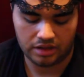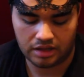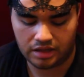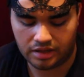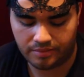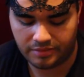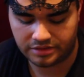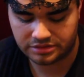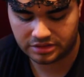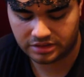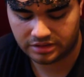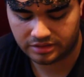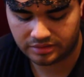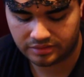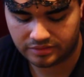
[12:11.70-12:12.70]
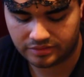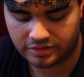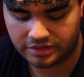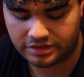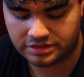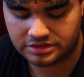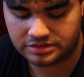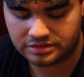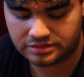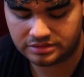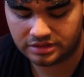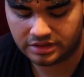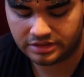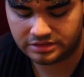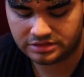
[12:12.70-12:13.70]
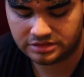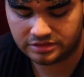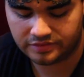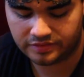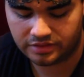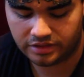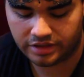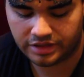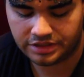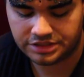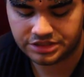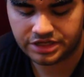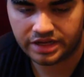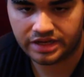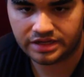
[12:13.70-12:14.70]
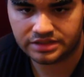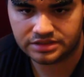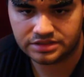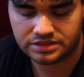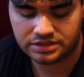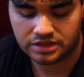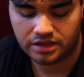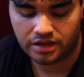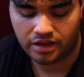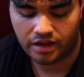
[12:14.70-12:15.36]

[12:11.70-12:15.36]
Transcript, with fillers: Um, it's on one of these kind of silver looking chains.